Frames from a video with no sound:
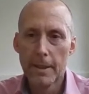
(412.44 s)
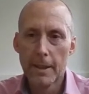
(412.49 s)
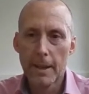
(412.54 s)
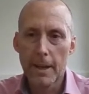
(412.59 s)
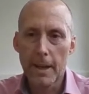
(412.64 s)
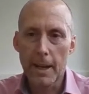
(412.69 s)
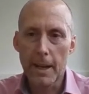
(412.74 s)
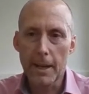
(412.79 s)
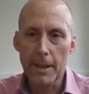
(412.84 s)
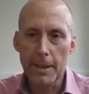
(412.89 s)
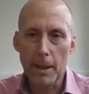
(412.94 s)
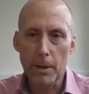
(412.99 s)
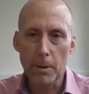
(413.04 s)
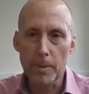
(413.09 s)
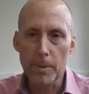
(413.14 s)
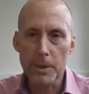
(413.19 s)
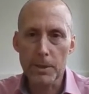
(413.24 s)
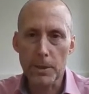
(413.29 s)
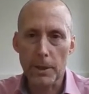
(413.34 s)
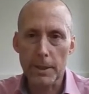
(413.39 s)
That'll
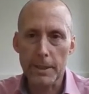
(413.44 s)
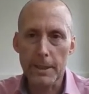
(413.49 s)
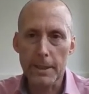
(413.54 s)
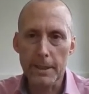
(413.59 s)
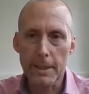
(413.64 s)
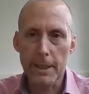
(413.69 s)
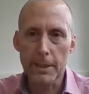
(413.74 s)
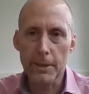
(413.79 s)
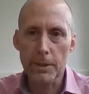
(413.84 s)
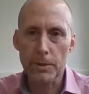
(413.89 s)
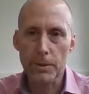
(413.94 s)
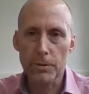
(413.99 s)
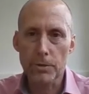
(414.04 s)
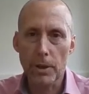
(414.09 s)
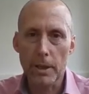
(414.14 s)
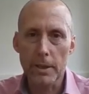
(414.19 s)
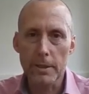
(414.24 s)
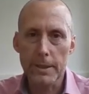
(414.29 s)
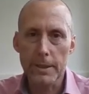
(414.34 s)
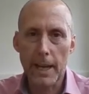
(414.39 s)
be starting clinical
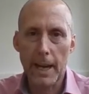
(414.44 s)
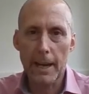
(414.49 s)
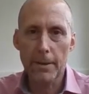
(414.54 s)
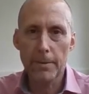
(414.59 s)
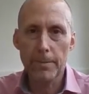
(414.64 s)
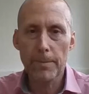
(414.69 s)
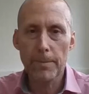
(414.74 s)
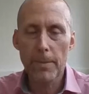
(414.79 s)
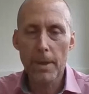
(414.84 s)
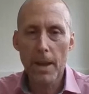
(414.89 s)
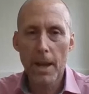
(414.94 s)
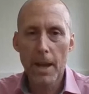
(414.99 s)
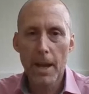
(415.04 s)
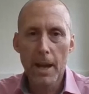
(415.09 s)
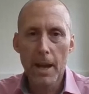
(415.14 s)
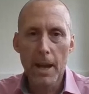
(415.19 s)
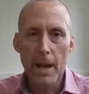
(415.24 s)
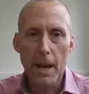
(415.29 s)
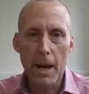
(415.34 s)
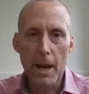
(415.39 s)
trials now.
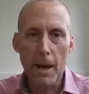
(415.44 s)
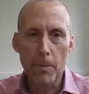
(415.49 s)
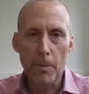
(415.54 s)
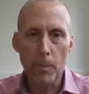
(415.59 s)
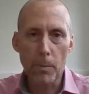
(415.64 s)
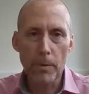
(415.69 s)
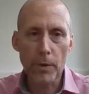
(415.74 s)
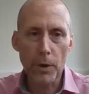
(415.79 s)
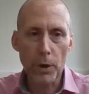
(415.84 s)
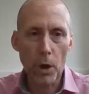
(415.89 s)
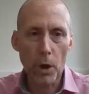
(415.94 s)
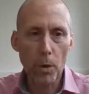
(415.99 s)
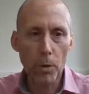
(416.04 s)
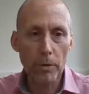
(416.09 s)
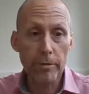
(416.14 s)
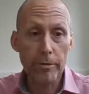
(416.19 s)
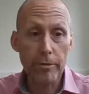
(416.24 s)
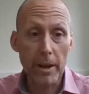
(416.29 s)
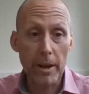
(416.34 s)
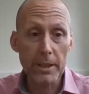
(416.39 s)
We've got a
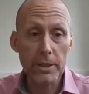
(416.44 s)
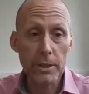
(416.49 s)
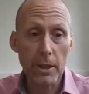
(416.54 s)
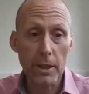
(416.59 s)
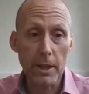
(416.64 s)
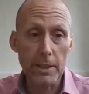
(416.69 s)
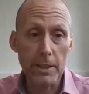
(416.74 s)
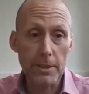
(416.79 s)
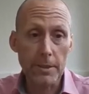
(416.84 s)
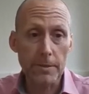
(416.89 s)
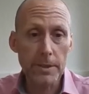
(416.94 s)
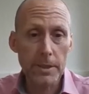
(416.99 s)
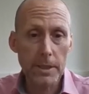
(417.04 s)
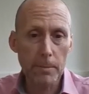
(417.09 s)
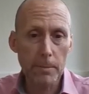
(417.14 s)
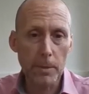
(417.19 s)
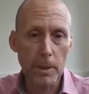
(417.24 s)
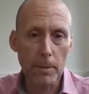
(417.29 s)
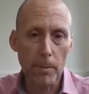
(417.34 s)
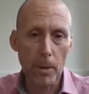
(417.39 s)
whole franchise of
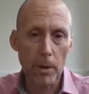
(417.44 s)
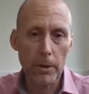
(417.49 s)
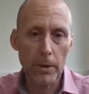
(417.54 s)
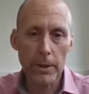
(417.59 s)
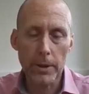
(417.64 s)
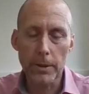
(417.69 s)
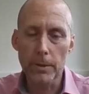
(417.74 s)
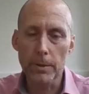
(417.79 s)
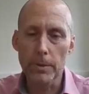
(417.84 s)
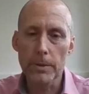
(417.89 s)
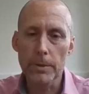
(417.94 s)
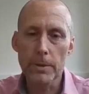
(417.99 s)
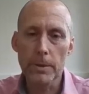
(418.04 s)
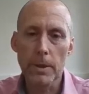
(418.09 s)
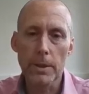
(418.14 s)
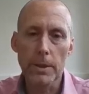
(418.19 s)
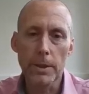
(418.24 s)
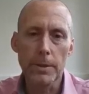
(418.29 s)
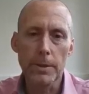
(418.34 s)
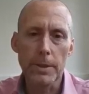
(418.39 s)
similar molecules
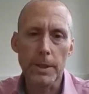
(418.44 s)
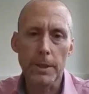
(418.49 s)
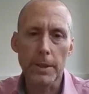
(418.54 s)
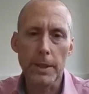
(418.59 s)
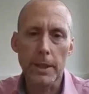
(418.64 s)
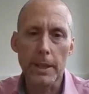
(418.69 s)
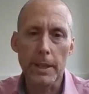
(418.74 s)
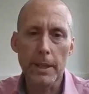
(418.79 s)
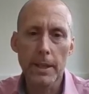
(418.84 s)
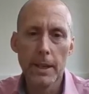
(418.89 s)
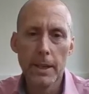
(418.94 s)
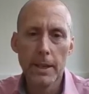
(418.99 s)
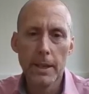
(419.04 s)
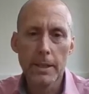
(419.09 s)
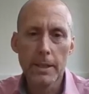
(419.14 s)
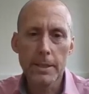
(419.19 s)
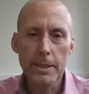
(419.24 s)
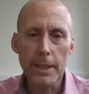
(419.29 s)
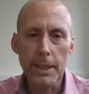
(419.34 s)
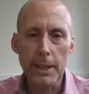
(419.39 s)
using the
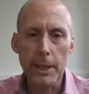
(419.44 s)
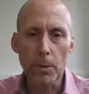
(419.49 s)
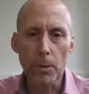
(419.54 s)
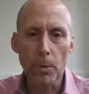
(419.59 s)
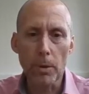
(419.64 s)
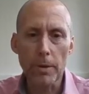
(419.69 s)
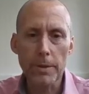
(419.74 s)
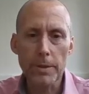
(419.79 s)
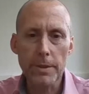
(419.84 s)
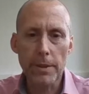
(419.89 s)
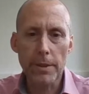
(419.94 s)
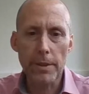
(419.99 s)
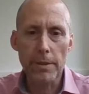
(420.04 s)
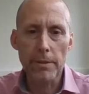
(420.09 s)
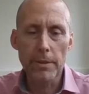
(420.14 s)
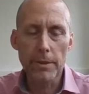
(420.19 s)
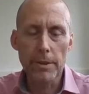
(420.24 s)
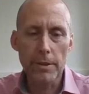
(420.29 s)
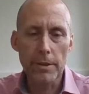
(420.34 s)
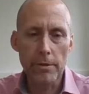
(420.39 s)

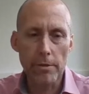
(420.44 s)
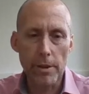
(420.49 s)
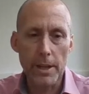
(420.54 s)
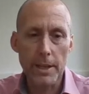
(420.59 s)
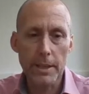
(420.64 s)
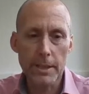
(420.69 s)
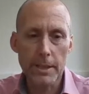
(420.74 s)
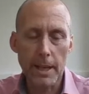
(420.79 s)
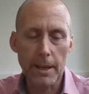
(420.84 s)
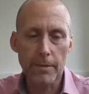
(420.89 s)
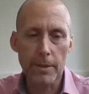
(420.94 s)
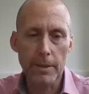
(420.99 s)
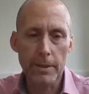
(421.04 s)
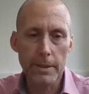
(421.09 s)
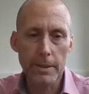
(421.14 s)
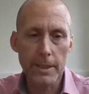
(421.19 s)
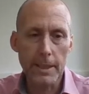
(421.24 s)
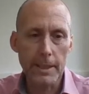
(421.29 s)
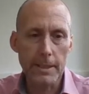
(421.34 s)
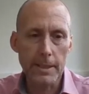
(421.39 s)

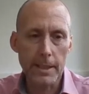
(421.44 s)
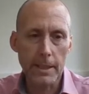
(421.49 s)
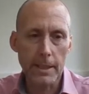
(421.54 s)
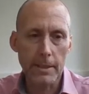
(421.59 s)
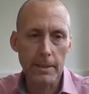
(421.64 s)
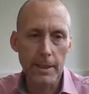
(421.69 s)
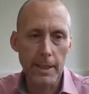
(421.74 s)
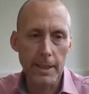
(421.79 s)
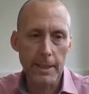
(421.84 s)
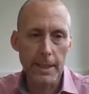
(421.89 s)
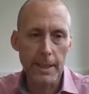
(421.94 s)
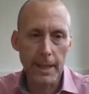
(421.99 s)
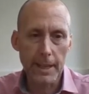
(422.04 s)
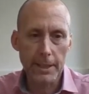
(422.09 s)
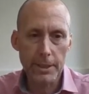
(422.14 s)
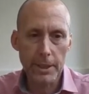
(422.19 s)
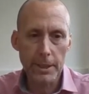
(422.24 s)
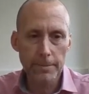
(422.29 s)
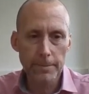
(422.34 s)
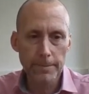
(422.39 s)
CD137 T cell
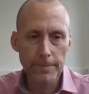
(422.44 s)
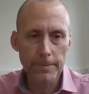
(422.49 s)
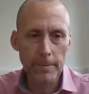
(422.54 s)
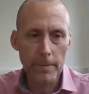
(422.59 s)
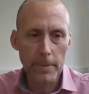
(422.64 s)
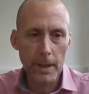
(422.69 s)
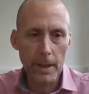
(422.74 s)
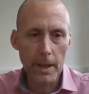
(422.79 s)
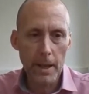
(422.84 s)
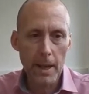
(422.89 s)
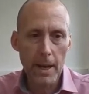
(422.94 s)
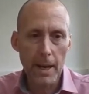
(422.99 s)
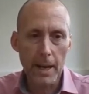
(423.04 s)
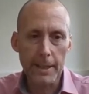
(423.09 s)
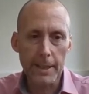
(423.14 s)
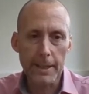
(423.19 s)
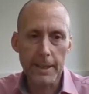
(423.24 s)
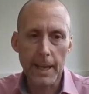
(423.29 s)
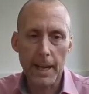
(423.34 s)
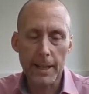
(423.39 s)
engager
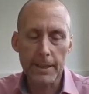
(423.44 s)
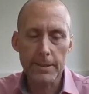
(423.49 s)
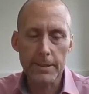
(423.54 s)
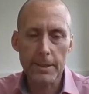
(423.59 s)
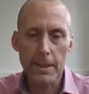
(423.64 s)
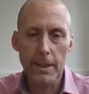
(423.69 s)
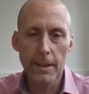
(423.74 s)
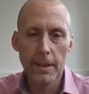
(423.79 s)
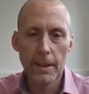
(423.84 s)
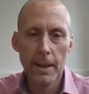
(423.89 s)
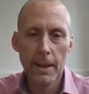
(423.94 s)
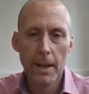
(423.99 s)
and enhancer.